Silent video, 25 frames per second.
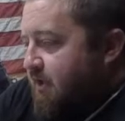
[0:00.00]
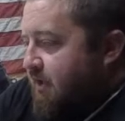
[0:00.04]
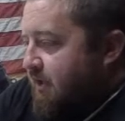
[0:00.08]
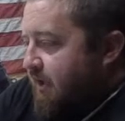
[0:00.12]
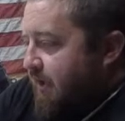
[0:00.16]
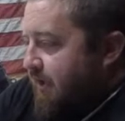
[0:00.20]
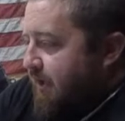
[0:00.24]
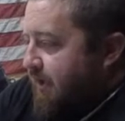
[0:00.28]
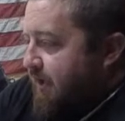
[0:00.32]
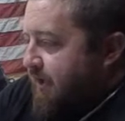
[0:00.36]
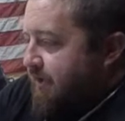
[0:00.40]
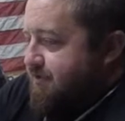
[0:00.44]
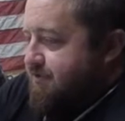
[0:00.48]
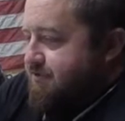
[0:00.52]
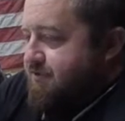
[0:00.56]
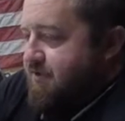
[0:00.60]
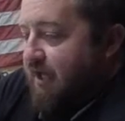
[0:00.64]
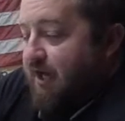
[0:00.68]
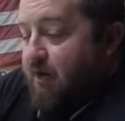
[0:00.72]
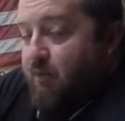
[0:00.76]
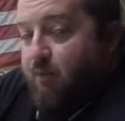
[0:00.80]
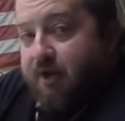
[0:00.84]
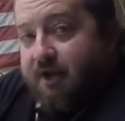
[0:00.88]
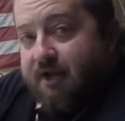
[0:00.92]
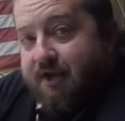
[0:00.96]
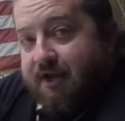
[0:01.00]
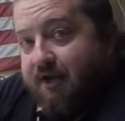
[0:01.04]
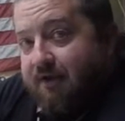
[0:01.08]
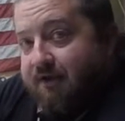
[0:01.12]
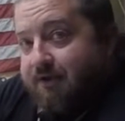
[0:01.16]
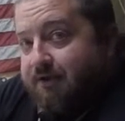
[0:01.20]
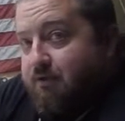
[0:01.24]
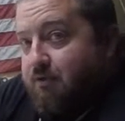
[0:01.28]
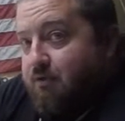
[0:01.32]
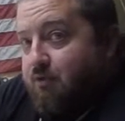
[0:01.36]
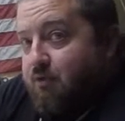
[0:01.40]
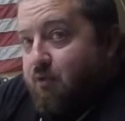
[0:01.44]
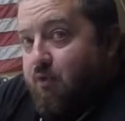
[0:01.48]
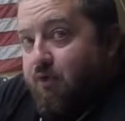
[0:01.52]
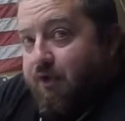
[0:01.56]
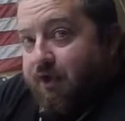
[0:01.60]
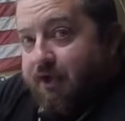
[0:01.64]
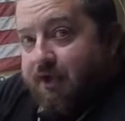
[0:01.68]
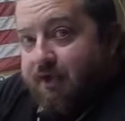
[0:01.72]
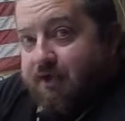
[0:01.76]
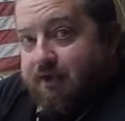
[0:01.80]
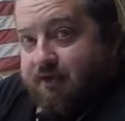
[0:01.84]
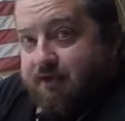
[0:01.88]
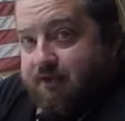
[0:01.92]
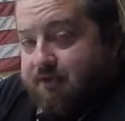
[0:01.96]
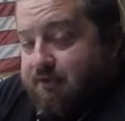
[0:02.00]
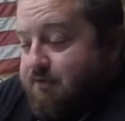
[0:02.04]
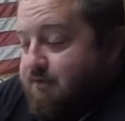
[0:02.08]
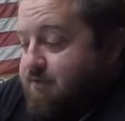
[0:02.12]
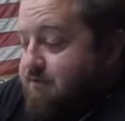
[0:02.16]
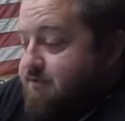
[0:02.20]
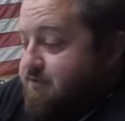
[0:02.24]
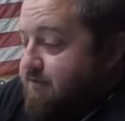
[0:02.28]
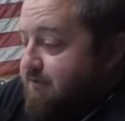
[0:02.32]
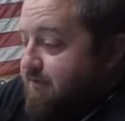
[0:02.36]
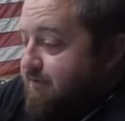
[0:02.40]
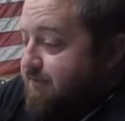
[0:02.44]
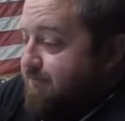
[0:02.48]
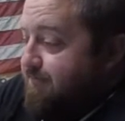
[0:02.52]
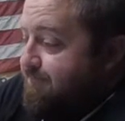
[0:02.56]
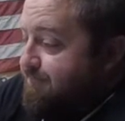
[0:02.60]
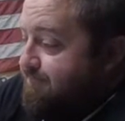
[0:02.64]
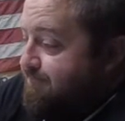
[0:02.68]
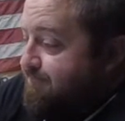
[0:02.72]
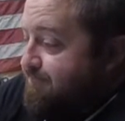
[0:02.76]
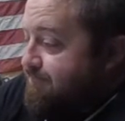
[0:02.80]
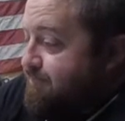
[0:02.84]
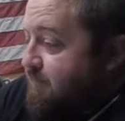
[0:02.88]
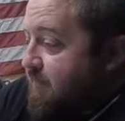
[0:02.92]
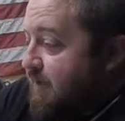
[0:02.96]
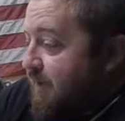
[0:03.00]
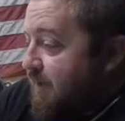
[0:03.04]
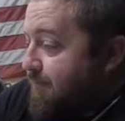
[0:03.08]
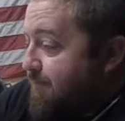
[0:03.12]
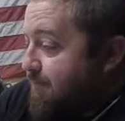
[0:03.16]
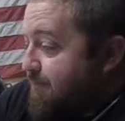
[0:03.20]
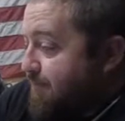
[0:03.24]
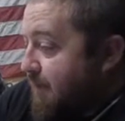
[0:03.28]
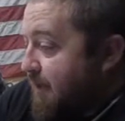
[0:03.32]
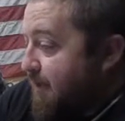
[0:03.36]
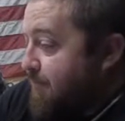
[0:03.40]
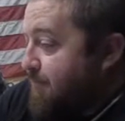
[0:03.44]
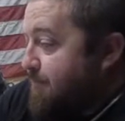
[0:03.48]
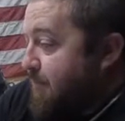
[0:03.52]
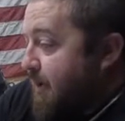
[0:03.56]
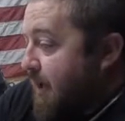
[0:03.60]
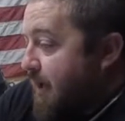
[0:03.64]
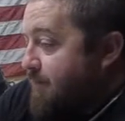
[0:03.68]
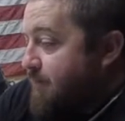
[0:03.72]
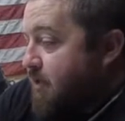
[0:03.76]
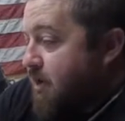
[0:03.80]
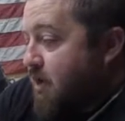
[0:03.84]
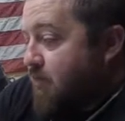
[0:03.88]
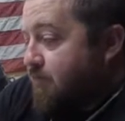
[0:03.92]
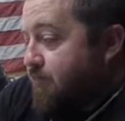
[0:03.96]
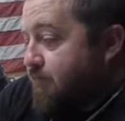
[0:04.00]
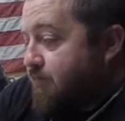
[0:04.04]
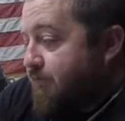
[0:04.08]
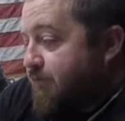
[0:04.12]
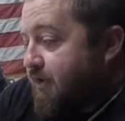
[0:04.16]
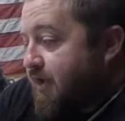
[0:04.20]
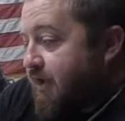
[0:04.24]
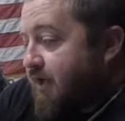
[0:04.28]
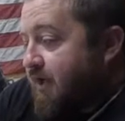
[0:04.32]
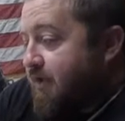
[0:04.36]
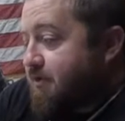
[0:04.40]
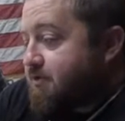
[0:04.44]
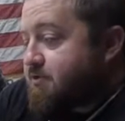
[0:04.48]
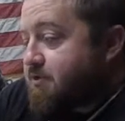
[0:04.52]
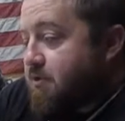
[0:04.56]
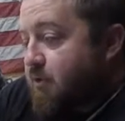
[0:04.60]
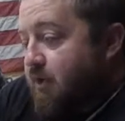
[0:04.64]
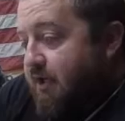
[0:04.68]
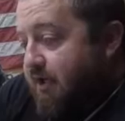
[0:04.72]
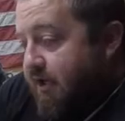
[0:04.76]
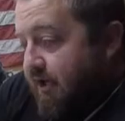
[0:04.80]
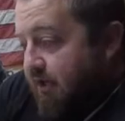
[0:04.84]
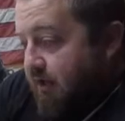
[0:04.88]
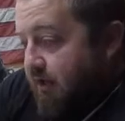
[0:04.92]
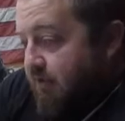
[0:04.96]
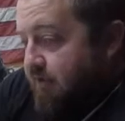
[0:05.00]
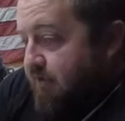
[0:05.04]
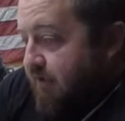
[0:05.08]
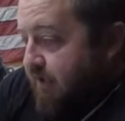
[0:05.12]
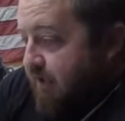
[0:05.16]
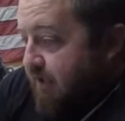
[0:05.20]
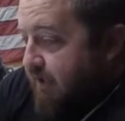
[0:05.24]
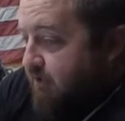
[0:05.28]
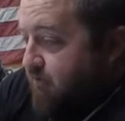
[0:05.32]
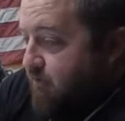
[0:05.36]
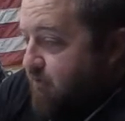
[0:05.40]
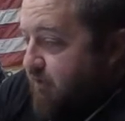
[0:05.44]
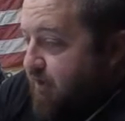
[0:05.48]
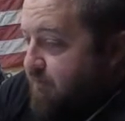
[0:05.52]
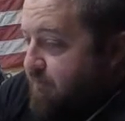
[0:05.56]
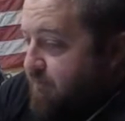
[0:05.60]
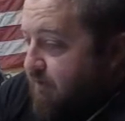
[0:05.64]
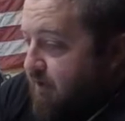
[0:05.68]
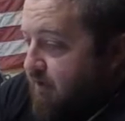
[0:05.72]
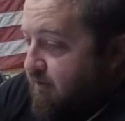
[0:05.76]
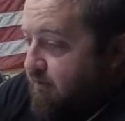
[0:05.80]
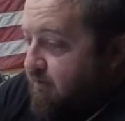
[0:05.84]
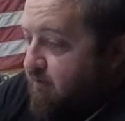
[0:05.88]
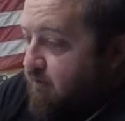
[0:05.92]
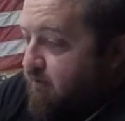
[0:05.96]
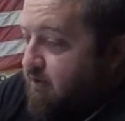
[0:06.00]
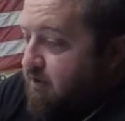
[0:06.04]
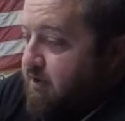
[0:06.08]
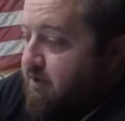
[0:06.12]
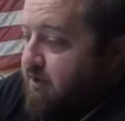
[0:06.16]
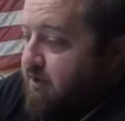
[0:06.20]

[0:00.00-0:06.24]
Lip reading: and I went downhill quick. So I'm known for that. So I carry the Gatorade powder